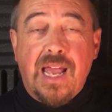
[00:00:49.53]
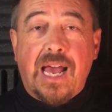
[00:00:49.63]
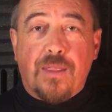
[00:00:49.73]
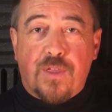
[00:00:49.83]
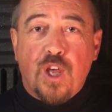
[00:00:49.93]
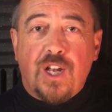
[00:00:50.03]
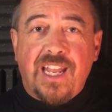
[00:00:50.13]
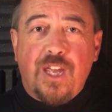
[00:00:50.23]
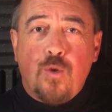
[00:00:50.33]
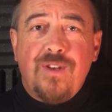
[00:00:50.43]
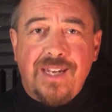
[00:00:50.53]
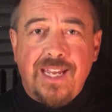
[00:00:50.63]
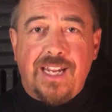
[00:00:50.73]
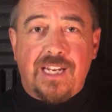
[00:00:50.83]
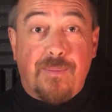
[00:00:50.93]
And thirdly, you
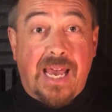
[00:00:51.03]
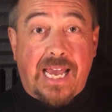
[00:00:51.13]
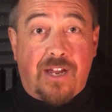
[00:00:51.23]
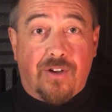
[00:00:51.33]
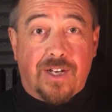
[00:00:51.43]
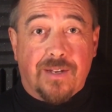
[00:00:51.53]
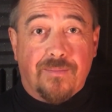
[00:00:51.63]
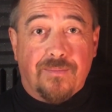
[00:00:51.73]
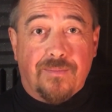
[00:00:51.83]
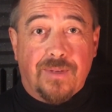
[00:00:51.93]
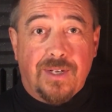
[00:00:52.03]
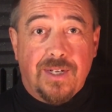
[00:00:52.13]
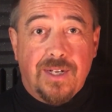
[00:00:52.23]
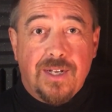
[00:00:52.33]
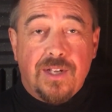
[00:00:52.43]
need it to be accurate.
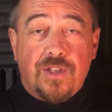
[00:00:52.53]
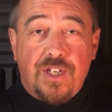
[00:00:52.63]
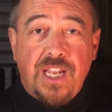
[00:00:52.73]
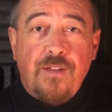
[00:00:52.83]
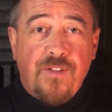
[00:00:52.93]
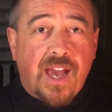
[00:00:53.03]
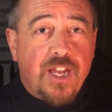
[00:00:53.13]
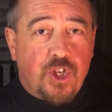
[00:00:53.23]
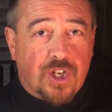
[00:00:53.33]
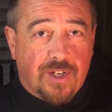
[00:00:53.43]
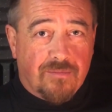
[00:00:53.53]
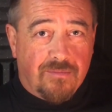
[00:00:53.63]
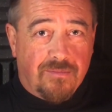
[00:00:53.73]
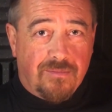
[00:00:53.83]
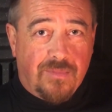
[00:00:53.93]
The deviation
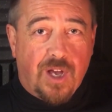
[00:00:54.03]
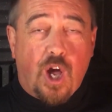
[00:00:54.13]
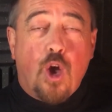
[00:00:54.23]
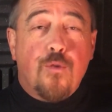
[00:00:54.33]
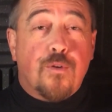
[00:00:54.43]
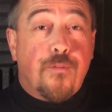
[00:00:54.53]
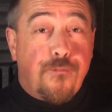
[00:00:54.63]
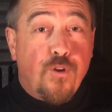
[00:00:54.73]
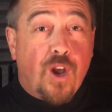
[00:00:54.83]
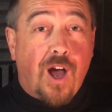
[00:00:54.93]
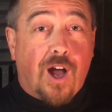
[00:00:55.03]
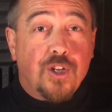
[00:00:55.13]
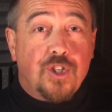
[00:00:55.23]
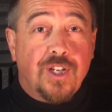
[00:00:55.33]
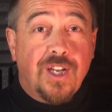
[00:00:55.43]
over a full
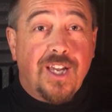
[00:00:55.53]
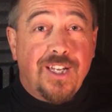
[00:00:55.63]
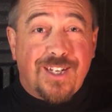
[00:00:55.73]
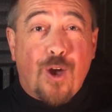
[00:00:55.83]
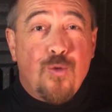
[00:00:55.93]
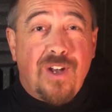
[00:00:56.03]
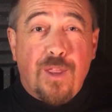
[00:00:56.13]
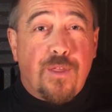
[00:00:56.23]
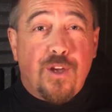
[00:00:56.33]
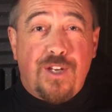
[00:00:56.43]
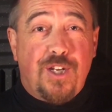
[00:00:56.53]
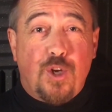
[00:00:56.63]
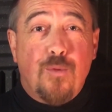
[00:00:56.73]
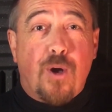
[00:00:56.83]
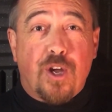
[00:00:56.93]
arch is only
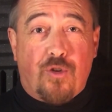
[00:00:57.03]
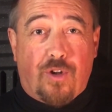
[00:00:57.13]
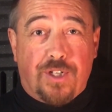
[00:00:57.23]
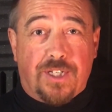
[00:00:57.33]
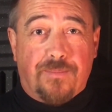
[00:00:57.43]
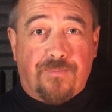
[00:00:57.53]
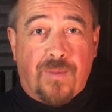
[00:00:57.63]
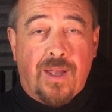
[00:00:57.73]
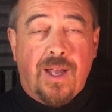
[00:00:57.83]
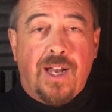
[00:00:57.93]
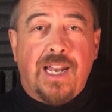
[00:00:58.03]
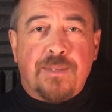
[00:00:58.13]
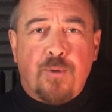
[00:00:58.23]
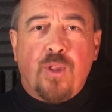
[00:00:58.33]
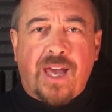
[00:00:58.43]
32 microns. Let's
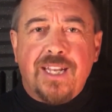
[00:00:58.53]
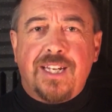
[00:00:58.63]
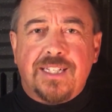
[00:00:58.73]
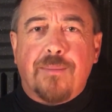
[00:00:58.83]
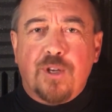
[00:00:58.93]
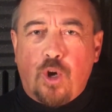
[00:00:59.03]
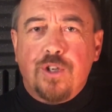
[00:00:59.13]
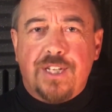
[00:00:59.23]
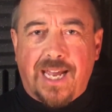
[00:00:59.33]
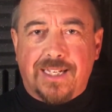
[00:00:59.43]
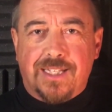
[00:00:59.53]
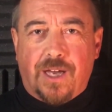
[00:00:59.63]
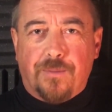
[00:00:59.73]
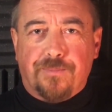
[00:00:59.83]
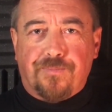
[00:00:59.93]
put that into some context
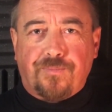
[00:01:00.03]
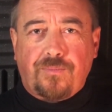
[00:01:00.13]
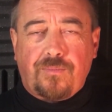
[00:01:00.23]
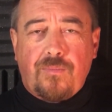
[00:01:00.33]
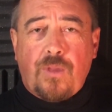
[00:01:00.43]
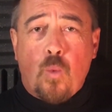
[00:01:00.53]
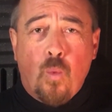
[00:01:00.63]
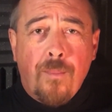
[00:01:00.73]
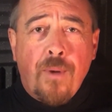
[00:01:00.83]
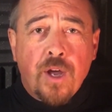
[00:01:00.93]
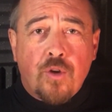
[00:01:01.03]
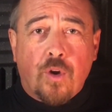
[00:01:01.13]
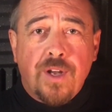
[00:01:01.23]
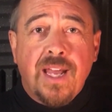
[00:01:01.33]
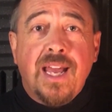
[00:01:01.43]
though. 1
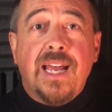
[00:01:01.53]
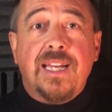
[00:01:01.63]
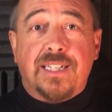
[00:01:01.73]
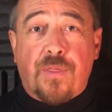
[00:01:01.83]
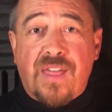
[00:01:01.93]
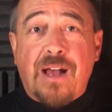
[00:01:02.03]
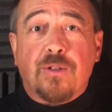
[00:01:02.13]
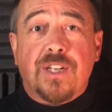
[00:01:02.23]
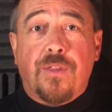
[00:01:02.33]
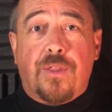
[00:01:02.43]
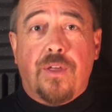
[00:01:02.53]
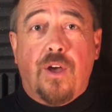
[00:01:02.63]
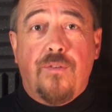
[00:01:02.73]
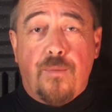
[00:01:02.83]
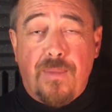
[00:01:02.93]
micron is 1,000th
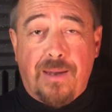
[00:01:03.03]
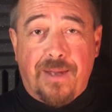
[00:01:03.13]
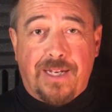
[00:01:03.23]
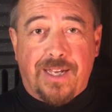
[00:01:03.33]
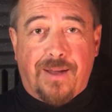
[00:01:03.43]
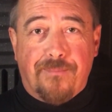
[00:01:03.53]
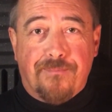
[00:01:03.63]
of a millimetre.